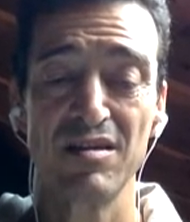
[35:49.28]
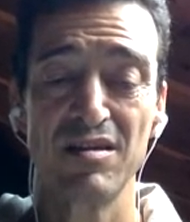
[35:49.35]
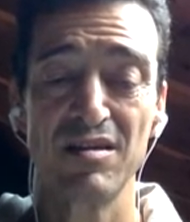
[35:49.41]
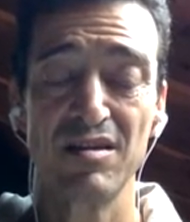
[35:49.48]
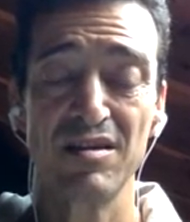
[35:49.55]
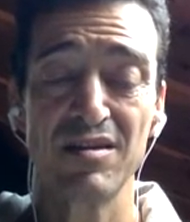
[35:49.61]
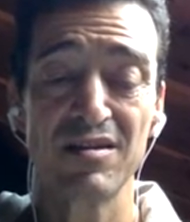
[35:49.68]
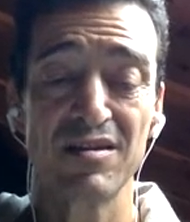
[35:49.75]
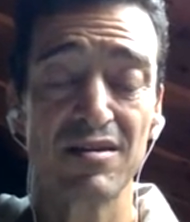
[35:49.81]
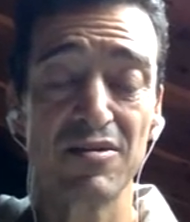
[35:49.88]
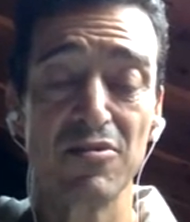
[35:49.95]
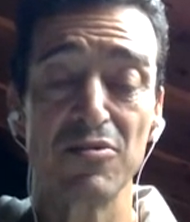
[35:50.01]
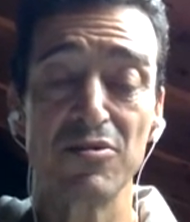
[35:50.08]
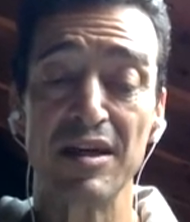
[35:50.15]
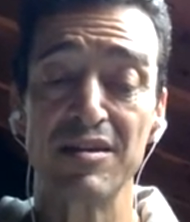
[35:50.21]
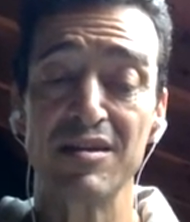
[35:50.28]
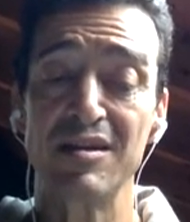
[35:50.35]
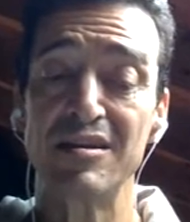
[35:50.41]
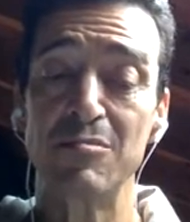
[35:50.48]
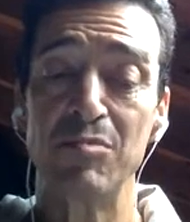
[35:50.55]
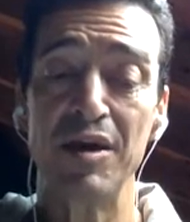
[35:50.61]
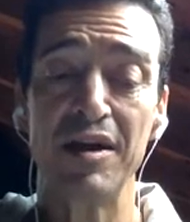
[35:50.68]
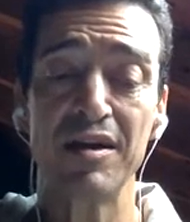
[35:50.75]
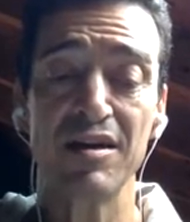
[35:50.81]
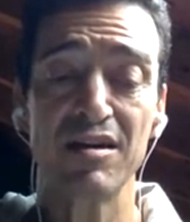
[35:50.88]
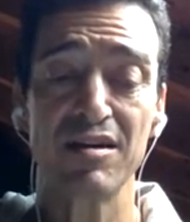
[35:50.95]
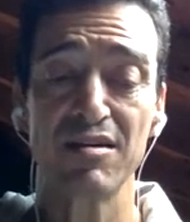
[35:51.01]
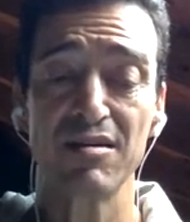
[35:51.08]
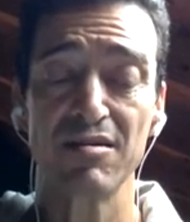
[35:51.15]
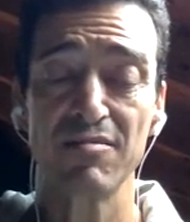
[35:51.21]
Let's look at despair,
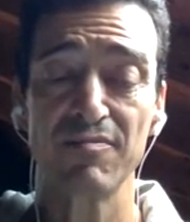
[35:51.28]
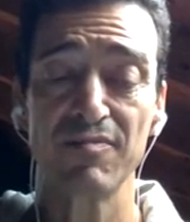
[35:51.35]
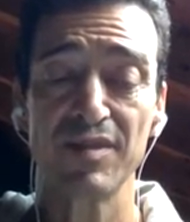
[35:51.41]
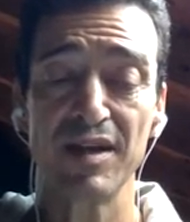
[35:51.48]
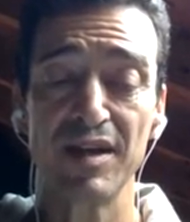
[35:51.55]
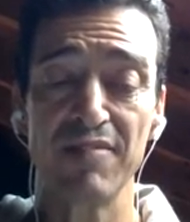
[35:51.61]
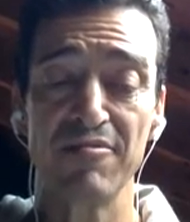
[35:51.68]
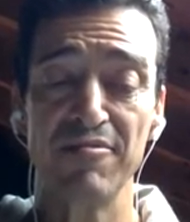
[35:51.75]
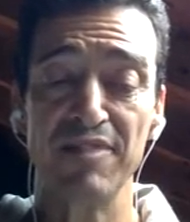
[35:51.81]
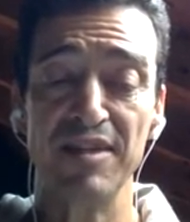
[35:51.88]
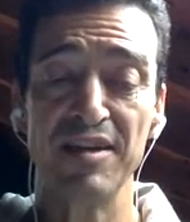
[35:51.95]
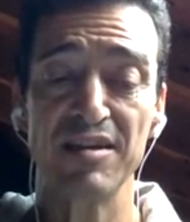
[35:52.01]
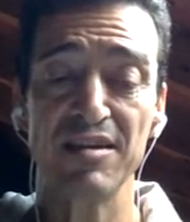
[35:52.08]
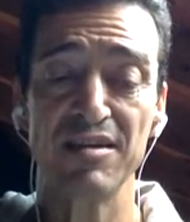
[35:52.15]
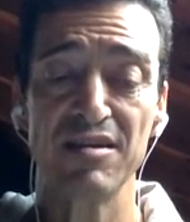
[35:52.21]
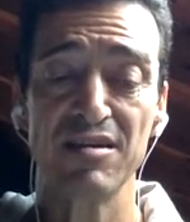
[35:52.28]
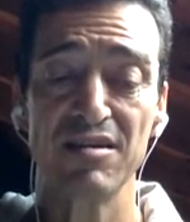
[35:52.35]
at fear.